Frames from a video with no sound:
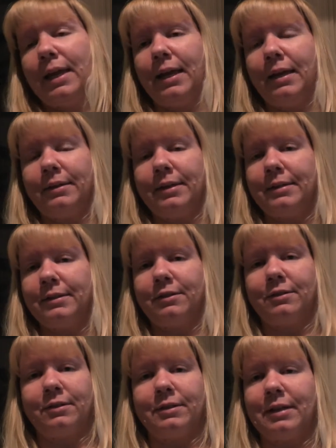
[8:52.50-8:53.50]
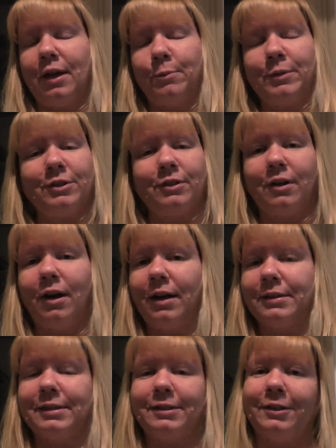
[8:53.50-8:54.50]
that's just how much it
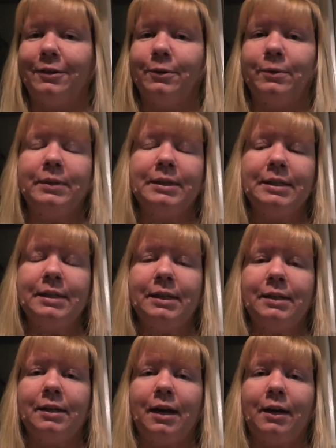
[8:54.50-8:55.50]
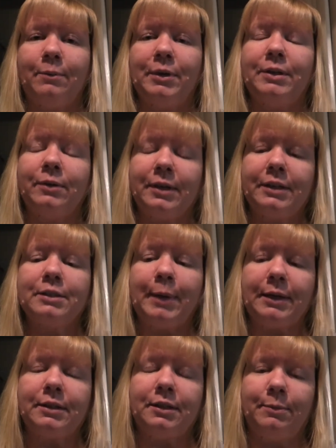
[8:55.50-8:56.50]
costs. So, but you can
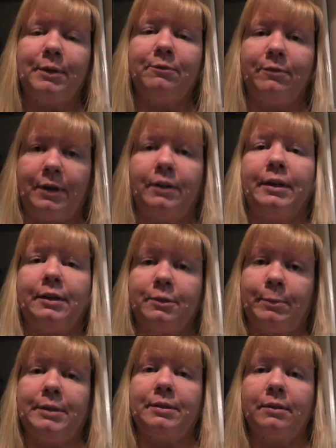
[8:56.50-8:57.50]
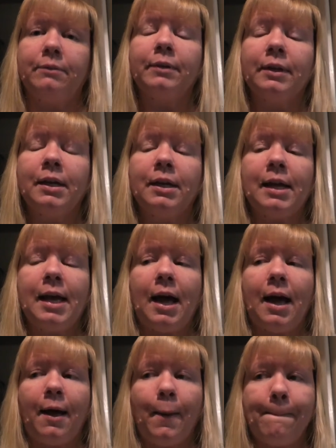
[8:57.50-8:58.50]
expect it to be fairly expensive.
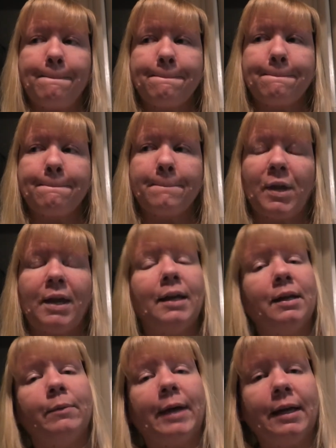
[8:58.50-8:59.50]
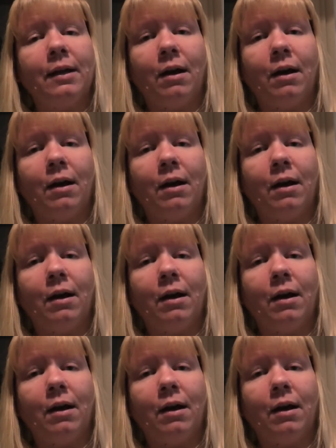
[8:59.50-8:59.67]
Anyway,